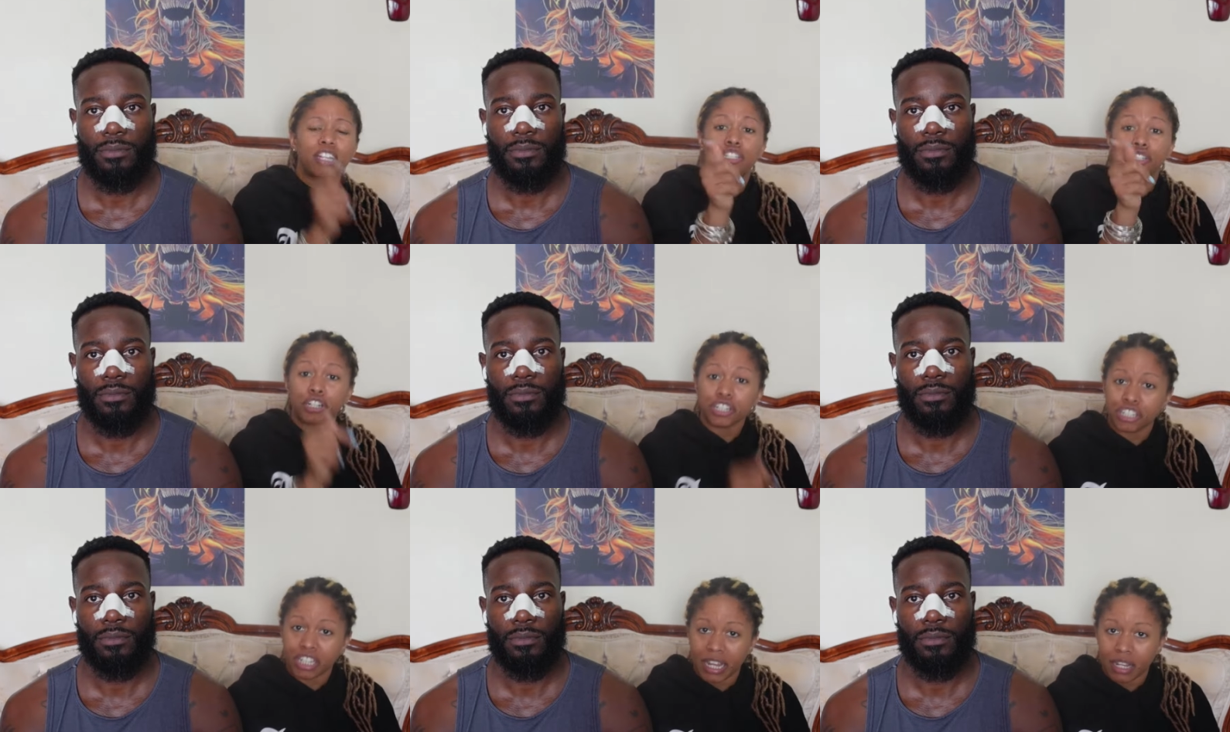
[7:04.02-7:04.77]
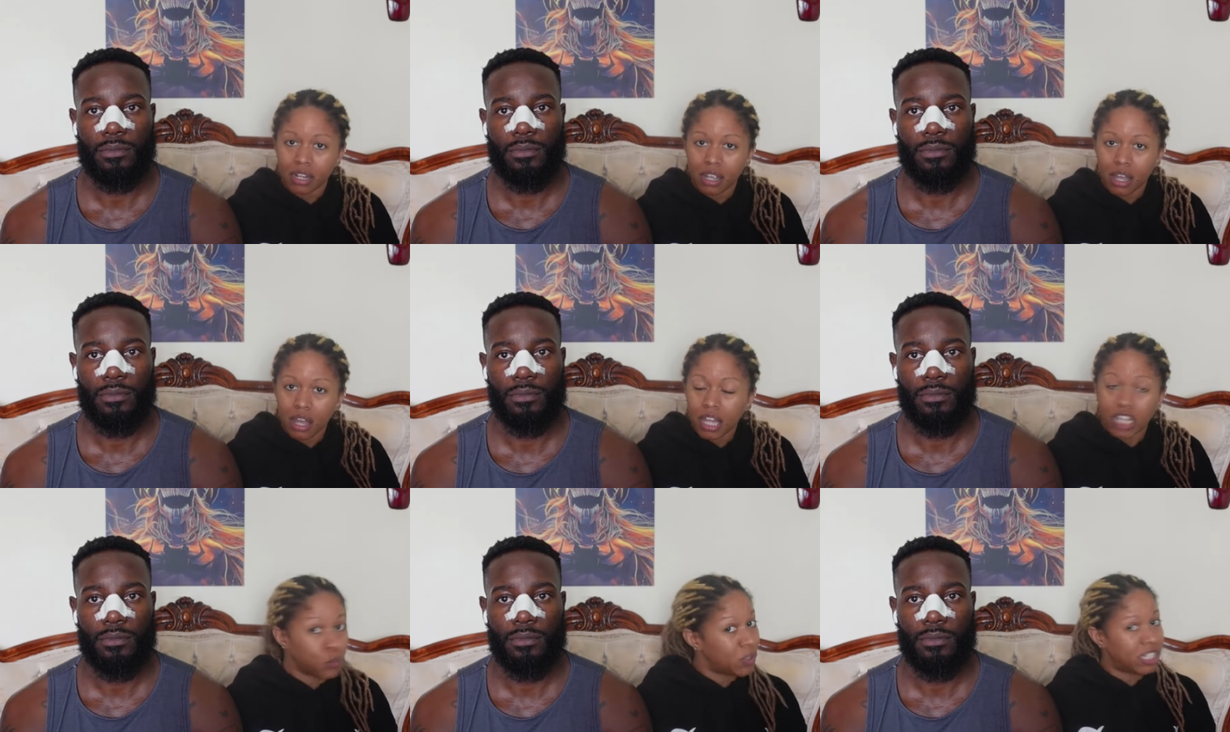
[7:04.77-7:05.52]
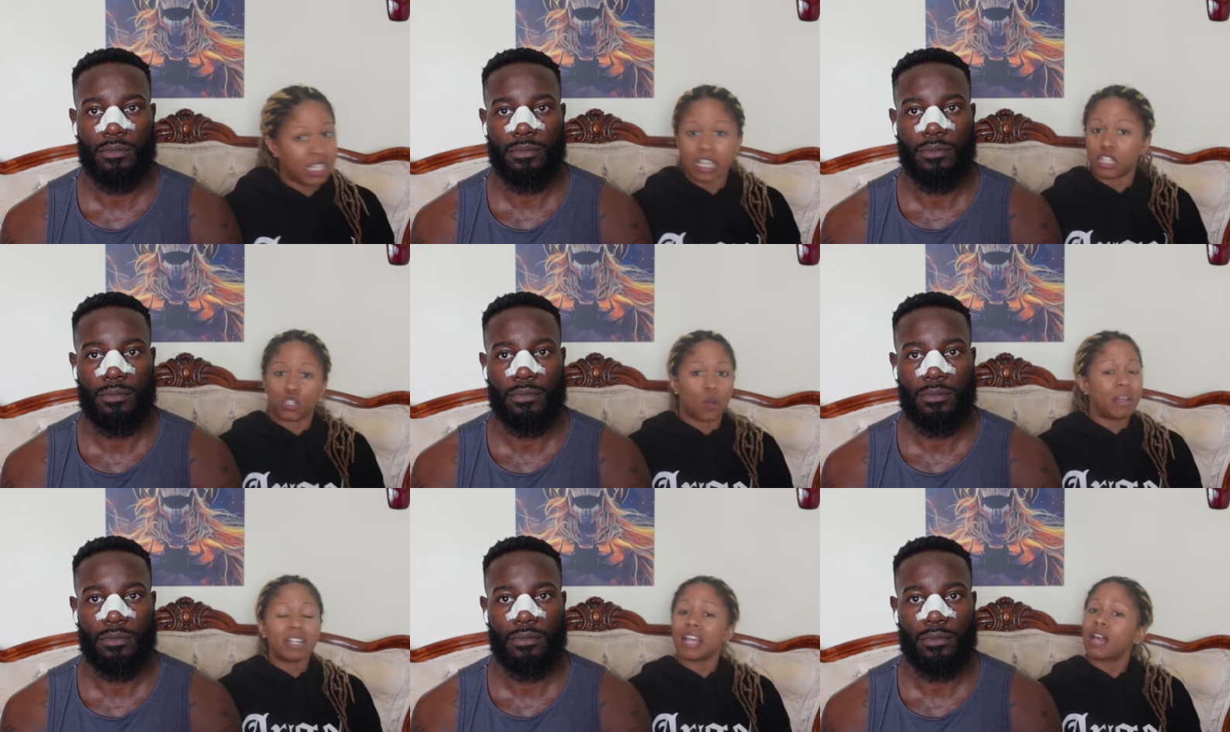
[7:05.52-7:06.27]
Speaker 1: your shit. Cause we see it so
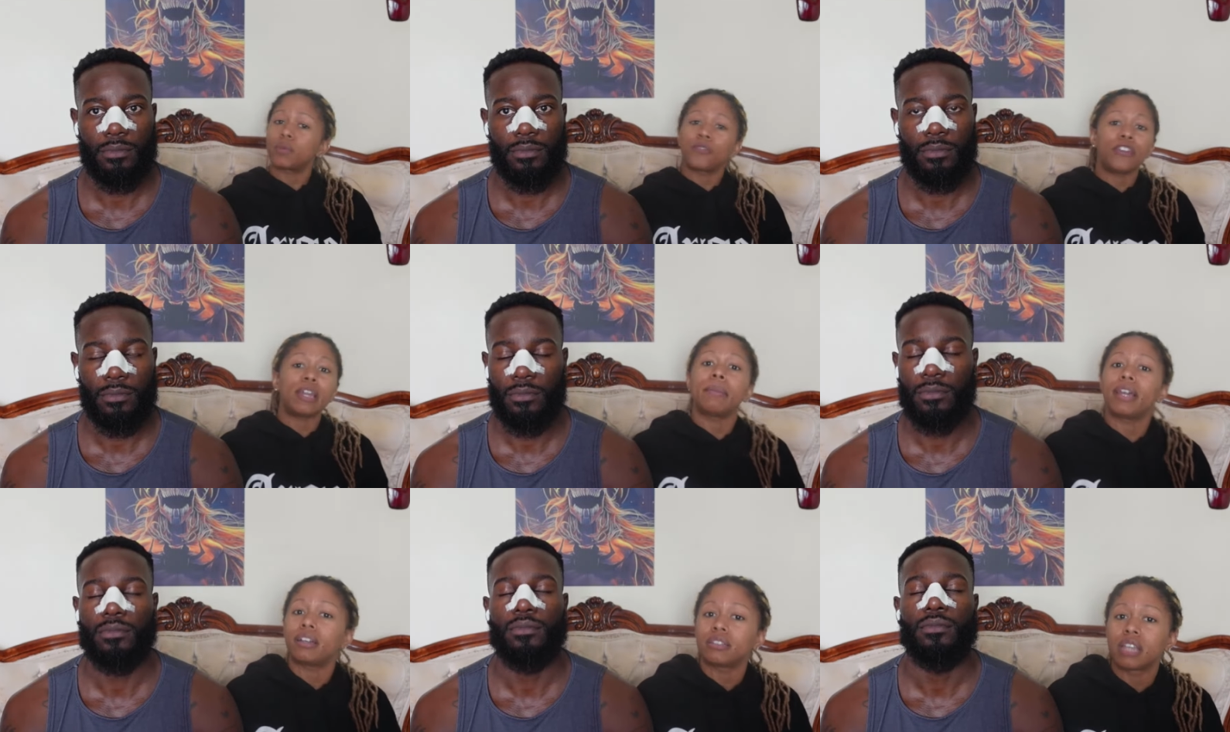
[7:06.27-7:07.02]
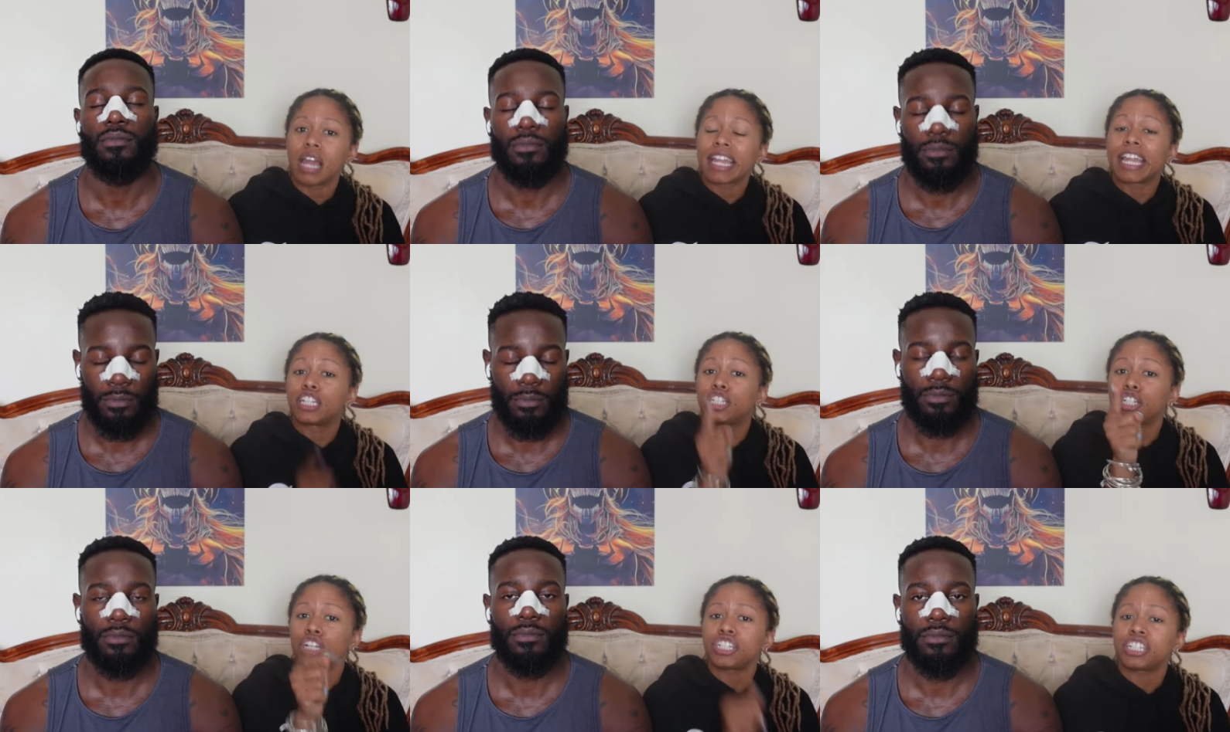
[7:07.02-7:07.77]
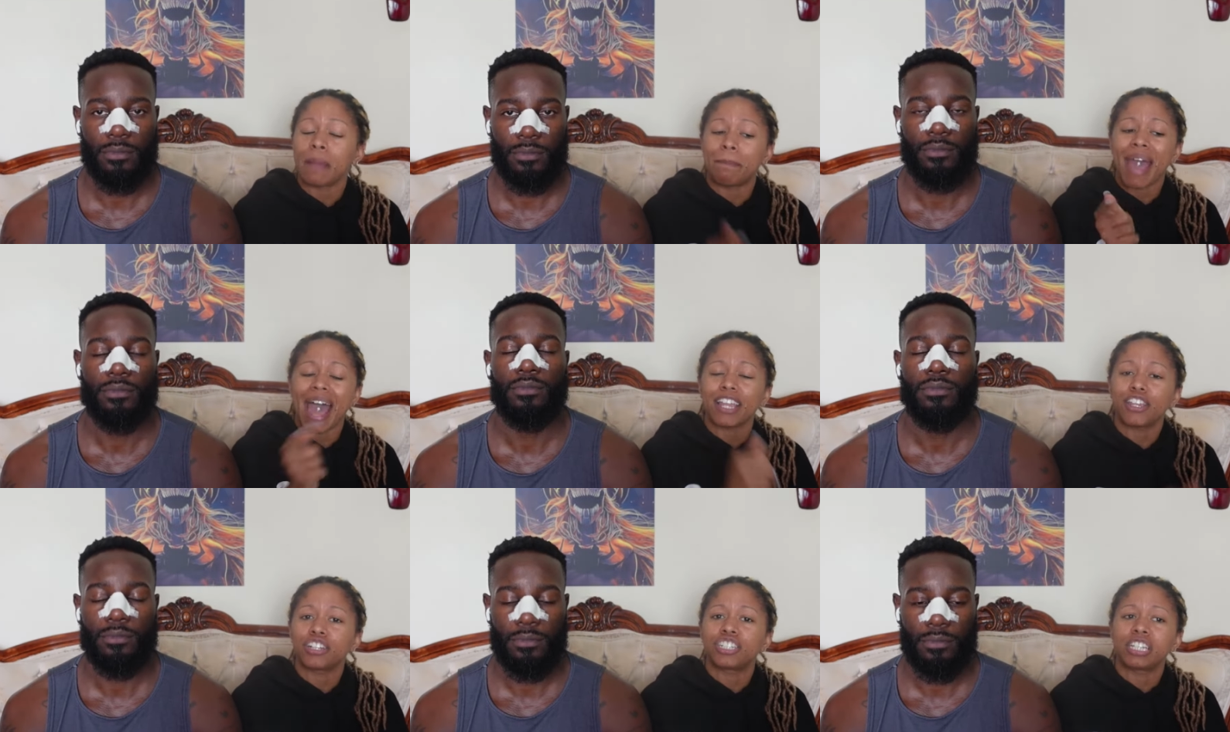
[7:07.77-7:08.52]
many times with females. Get your shit, pack
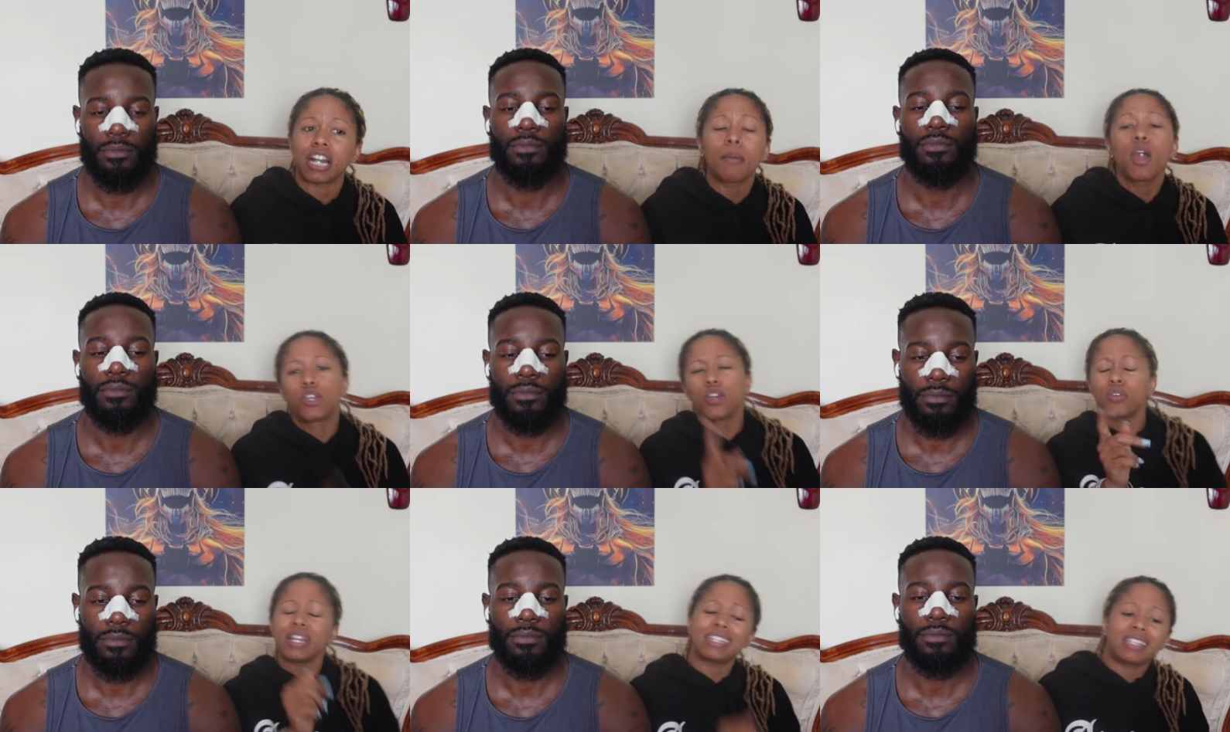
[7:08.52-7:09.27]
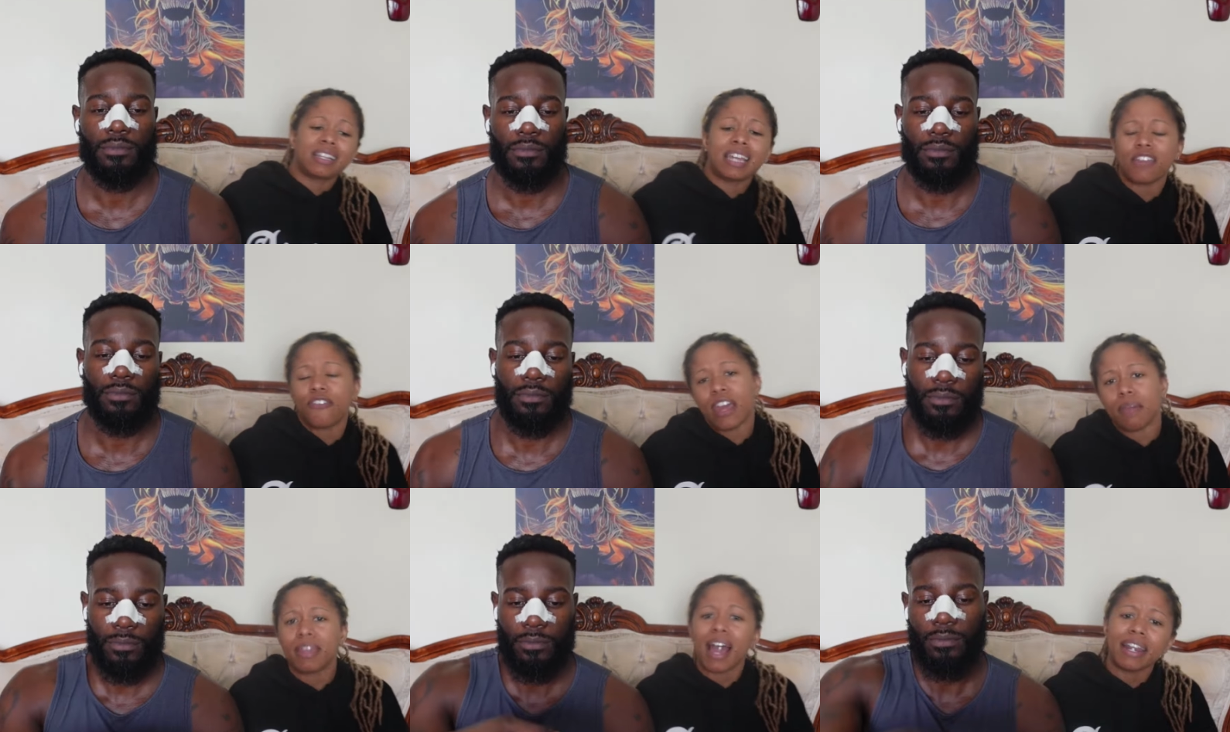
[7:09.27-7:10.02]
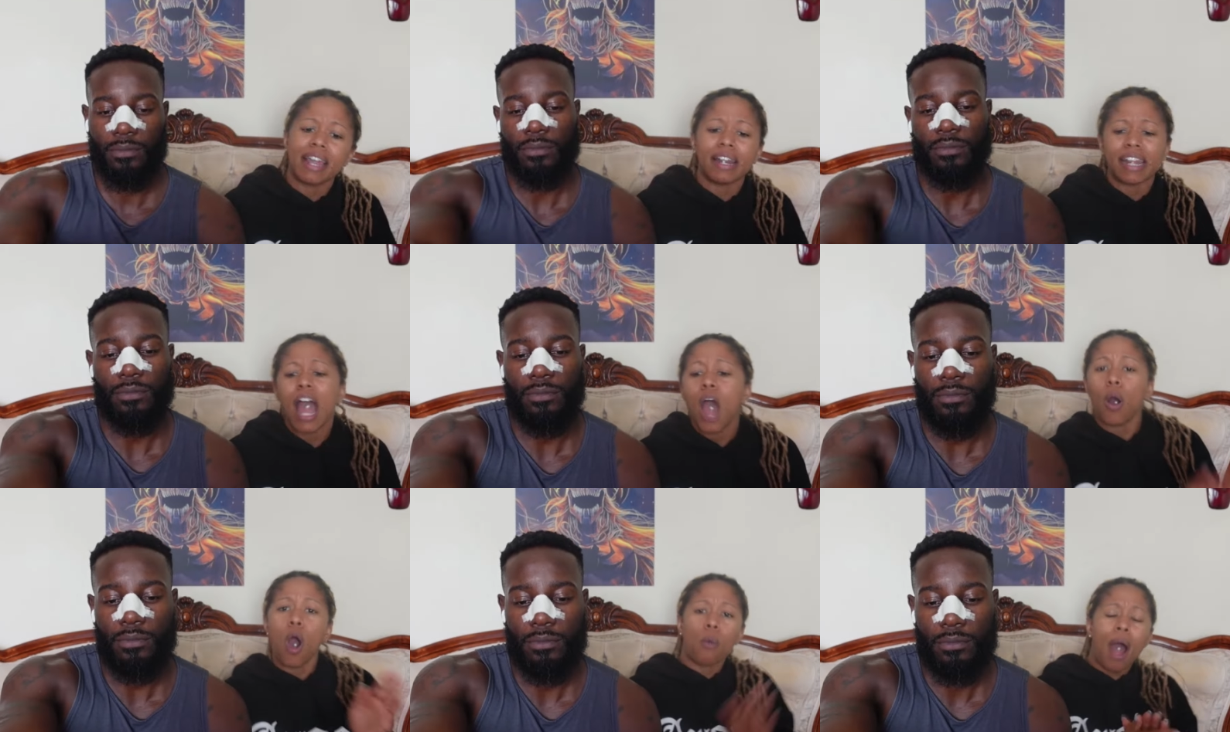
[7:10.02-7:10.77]
your shit up. You need to leave him. Yada yada. Oh, I'm